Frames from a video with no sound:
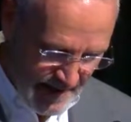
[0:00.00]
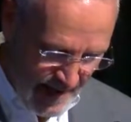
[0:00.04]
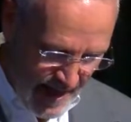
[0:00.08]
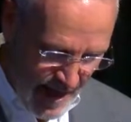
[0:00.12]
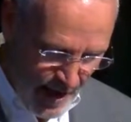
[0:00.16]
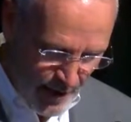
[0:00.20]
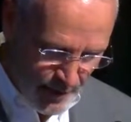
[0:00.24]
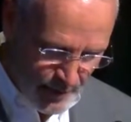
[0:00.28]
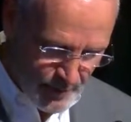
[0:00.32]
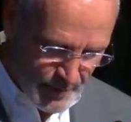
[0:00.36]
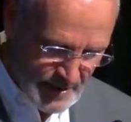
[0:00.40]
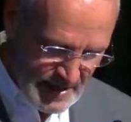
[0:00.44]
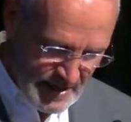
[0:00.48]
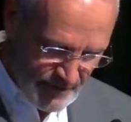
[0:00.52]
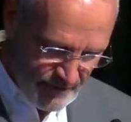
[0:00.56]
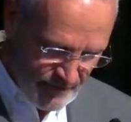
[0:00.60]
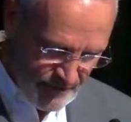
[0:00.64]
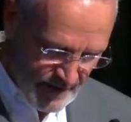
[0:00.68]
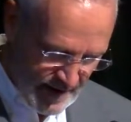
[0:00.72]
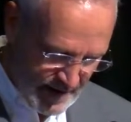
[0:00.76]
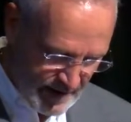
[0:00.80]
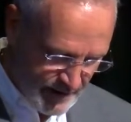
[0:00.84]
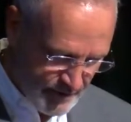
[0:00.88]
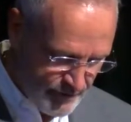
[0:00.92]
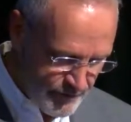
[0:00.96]
how to
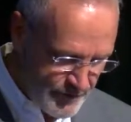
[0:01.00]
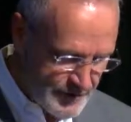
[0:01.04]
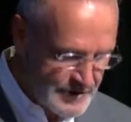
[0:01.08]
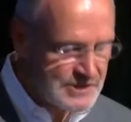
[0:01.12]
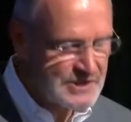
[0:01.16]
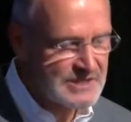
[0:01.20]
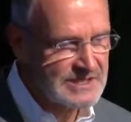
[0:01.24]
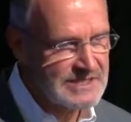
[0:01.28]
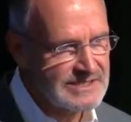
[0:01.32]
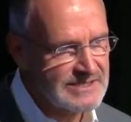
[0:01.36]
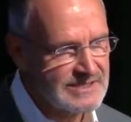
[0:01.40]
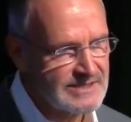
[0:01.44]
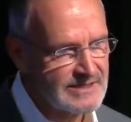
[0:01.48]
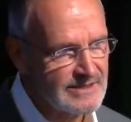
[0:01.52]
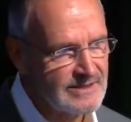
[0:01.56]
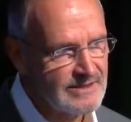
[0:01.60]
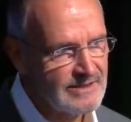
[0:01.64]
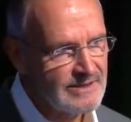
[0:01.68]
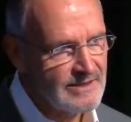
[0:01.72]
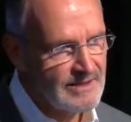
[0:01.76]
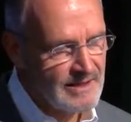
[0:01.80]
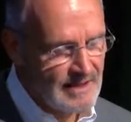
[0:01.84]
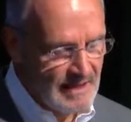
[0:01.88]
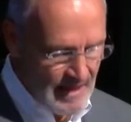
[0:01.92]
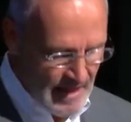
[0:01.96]
redefine
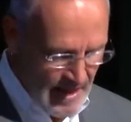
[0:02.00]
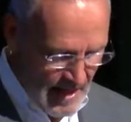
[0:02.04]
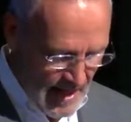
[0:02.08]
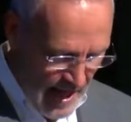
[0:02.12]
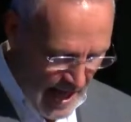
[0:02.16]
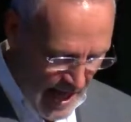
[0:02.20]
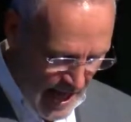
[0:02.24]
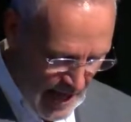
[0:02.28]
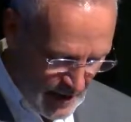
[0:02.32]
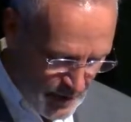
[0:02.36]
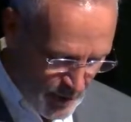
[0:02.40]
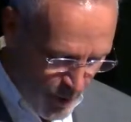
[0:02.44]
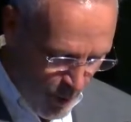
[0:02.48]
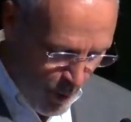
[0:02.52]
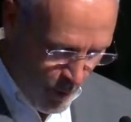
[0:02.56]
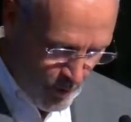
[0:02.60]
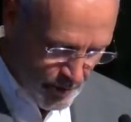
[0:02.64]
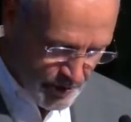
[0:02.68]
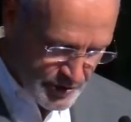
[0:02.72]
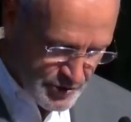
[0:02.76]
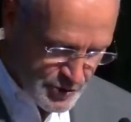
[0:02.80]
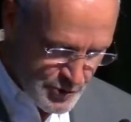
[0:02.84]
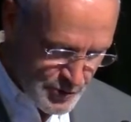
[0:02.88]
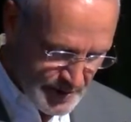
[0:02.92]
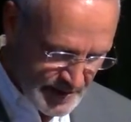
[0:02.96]
efficiency in
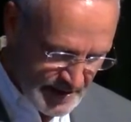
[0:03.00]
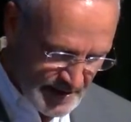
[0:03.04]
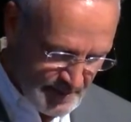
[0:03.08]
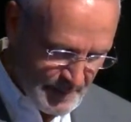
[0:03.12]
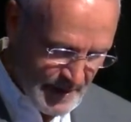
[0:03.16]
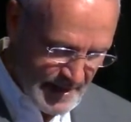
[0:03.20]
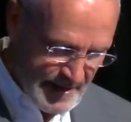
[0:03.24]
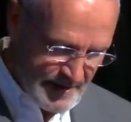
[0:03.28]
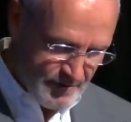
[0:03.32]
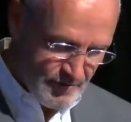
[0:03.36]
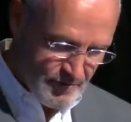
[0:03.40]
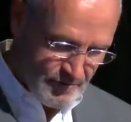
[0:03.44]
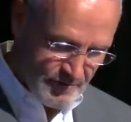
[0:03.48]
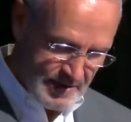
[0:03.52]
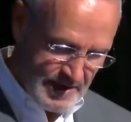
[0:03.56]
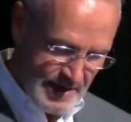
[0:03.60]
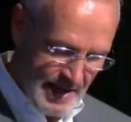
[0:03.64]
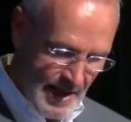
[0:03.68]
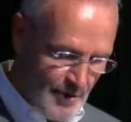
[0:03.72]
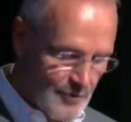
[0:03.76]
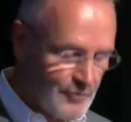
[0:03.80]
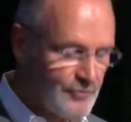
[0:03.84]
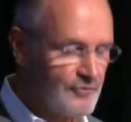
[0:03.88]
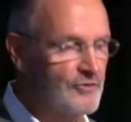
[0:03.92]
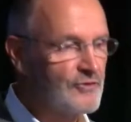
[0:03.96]
order to eliminate
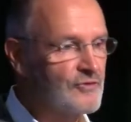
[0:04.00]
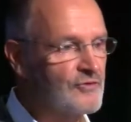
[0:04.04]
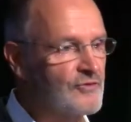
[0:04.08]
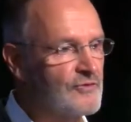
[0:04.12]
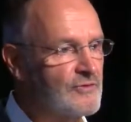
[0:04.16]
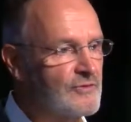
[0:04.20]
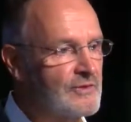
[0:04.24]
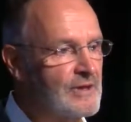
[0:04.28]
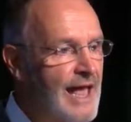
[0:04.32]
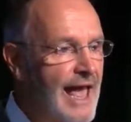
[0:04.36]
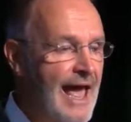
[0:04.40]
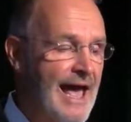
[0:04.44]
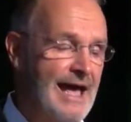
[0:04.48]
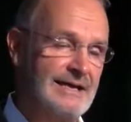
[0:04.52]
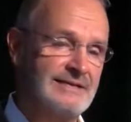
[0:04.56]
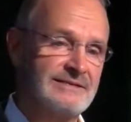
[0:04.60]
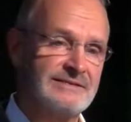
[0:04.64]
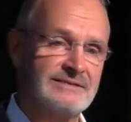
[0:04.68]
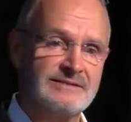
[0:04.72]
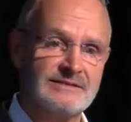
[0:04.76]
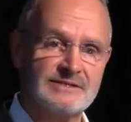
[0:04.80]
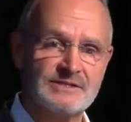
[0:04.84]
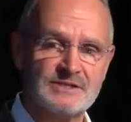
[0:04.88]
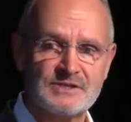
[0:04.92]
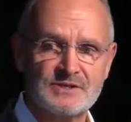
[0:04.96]
greenhouse
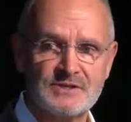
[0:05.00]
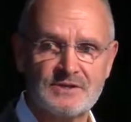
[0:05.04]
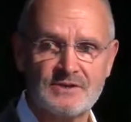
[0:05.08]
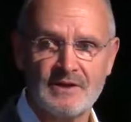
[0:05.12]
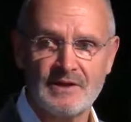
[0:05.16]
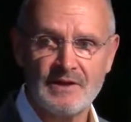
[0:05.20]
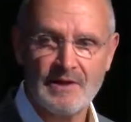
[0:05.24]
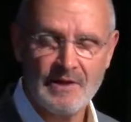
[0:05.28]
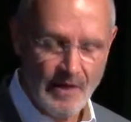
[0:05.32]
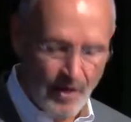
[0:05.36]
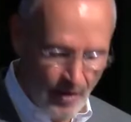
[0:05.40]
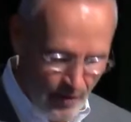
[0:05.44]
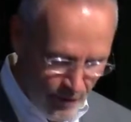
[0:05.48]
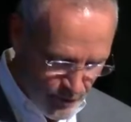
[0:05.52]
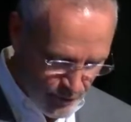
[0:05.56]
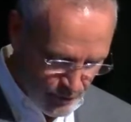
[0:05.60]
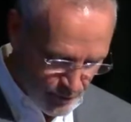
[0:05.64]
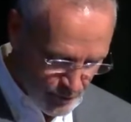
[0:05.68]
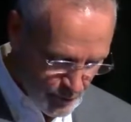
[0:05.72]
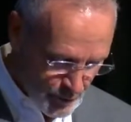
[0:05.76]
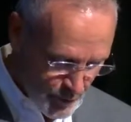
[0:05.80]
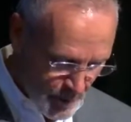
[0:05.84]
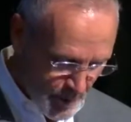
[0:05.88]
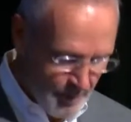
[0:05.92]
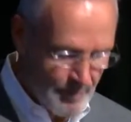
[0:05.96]
gases
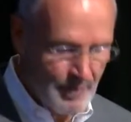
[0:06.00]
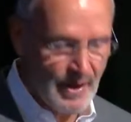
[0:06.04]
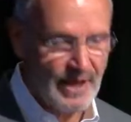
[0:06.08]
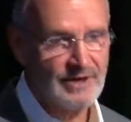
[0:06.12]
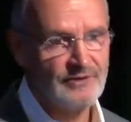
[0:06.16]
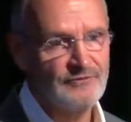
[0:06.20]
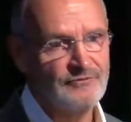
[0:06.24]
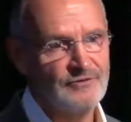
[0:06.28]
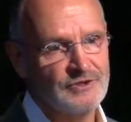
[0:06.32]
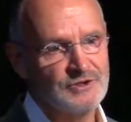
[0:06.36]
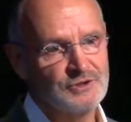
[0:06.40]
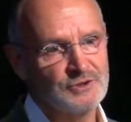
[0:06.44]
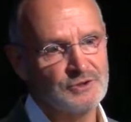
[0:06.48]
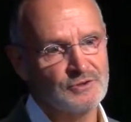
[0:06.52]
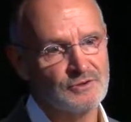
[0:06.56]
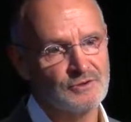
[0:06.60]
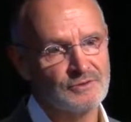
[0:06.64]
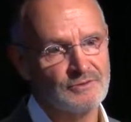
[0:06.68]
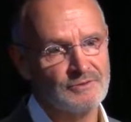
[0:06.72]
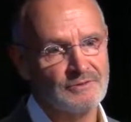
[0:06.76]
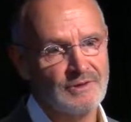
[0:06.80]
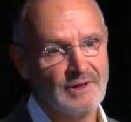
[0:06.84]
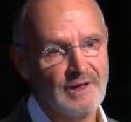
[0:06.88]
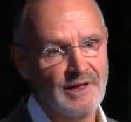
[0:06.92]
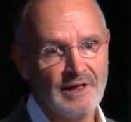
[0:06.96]
through
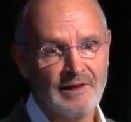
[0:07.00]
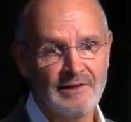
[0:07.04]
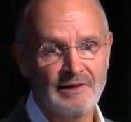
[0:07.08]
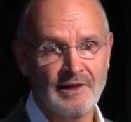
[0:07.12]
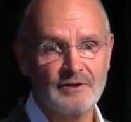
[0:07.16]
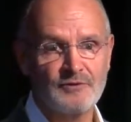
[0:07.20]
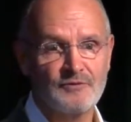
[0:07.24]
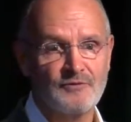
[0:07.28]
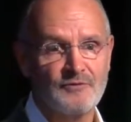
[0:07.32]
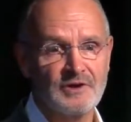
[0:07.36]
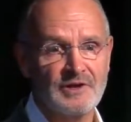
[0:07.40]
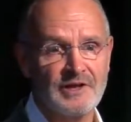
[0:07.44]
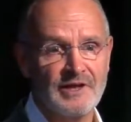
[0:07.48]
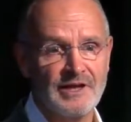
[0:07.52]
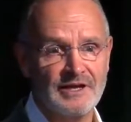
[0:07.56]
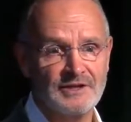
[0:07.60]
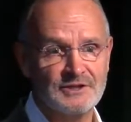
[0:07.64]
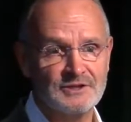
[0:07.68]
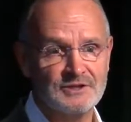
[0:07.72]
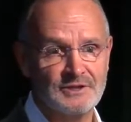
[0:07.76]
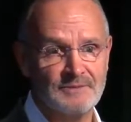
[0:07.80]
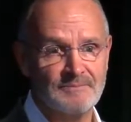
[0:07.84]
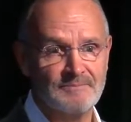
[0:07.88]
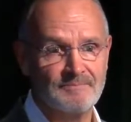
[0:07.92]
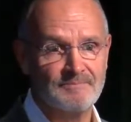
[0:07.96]
beneficial
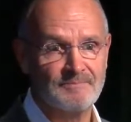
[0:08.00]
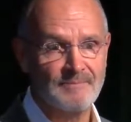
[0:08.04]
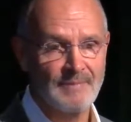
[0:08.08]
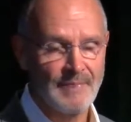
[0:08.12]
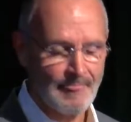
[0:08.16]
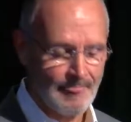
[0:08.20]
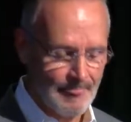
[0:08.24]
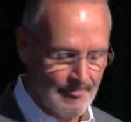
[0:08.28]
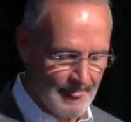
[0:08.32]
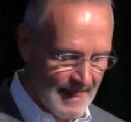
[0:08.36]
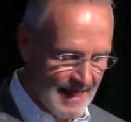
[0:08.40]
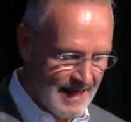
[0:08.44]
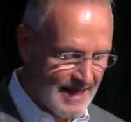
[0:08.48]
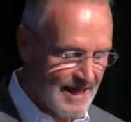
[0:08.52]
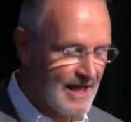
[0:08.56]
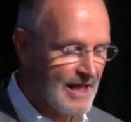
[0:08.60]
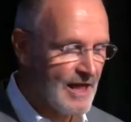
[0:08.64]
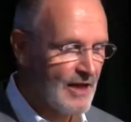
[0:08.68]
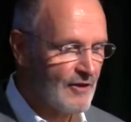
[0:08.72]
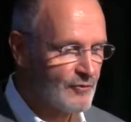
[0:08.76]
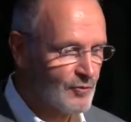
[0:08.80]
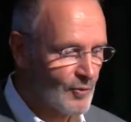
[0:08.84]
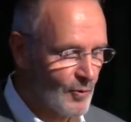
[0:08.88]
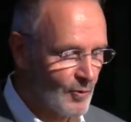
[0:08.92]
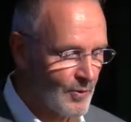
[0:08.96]
electrification.
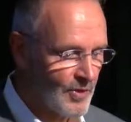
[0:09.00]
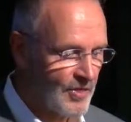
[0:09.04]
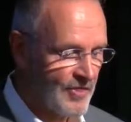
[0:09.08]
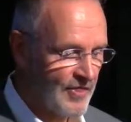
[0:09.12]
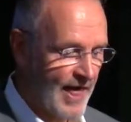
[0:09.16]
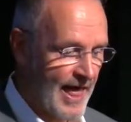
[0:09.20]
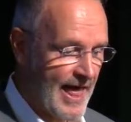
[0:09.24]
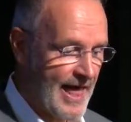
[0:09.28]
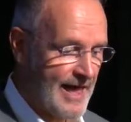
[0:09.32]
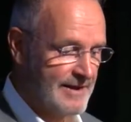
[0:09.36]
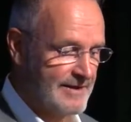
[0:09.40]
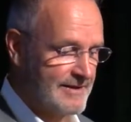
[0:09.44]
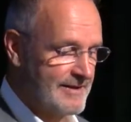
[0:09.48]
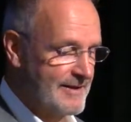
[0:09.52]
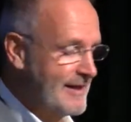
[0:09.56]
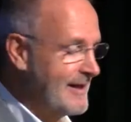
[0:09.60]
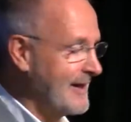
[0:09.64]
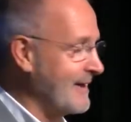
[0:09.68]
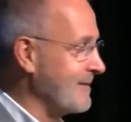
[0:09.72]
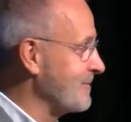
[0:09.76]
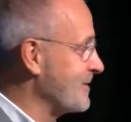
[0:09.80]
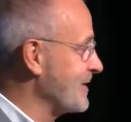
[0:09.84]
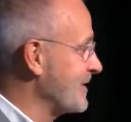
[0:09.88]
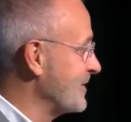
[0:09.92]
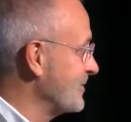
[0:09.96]
So with that,
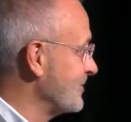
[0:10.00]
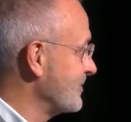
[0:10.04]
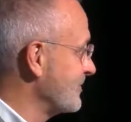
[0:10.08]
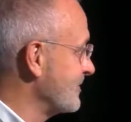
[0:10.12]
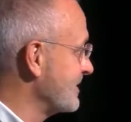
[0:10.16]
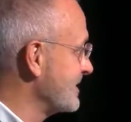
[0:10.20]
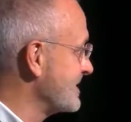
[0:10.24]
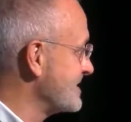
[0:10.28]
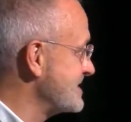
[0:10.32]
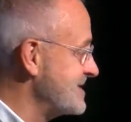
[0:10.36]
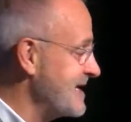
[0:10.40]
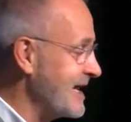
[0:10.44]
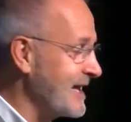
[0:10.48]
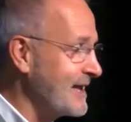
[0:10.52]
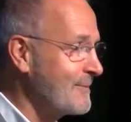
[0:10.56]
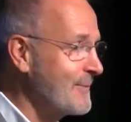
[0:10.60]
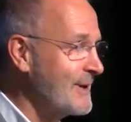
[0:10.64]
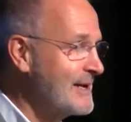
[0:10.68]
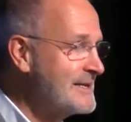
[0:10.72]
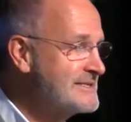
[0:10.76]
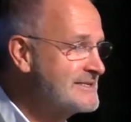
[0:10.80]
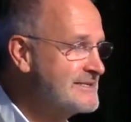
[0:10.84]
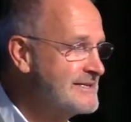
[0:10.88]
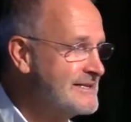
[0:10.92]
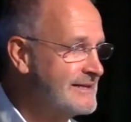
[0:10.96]
I'm going to take
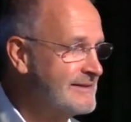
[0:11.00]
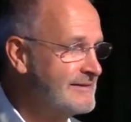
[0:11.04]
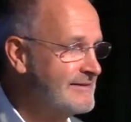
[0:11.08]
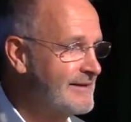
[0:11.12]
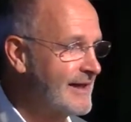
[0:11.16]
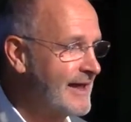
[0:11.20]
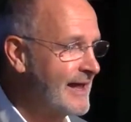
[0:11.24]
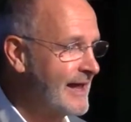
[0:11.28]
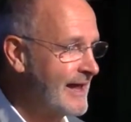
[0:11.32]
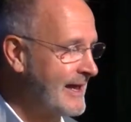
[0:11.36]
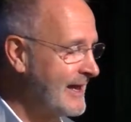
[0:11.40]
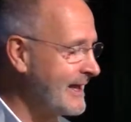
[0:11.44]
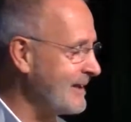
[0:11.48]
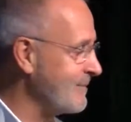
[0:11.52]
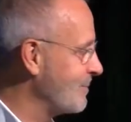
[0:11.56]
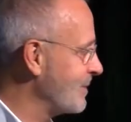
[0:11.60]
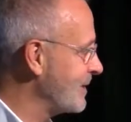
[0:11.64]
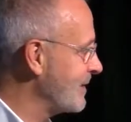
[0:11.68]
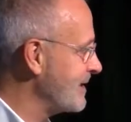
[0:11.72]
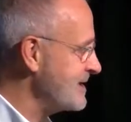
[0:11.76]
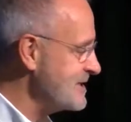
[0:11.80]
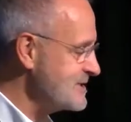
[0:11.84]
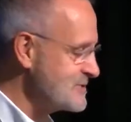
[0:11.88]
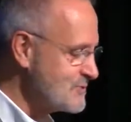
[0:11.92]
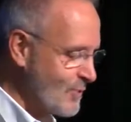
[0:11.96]
my seat and
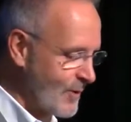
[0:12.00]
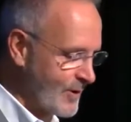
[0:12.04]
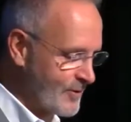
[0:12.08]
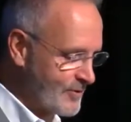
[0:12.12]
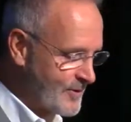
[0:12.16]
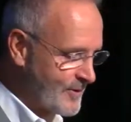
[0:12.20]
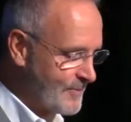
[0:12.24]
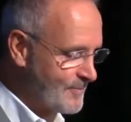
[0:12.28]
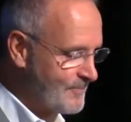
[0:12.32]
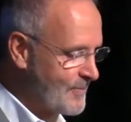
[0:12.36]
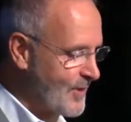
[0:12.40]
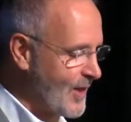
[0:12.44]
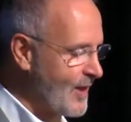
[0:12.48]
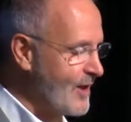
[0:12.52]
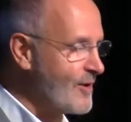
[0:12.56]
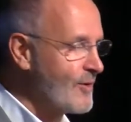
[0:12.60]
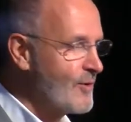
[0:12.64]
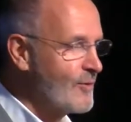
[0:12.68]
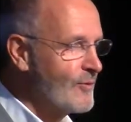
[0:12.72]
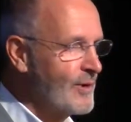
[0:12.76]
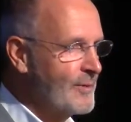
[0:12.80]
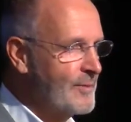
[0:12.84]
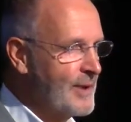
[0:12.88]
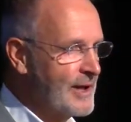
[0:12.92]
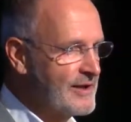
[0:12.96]
please welcome
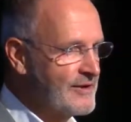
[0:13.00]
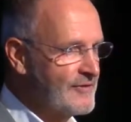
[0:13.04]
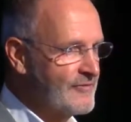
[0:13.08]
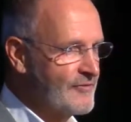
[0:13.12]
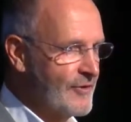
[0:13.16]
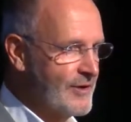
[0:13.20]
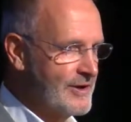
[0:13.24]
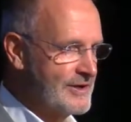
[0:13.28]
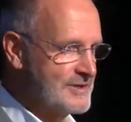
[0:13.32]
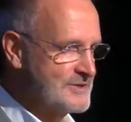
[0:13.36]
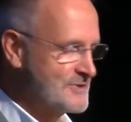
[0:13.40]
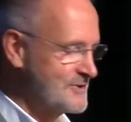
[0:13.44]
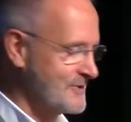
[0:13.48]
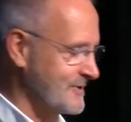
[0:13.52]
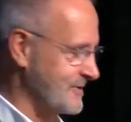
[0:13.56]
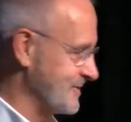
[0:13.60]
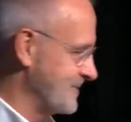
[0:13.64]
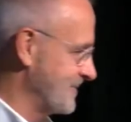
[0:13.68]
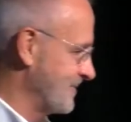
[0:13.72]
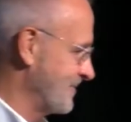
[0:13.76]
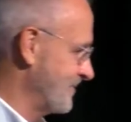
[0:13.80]
Rebecca Foster.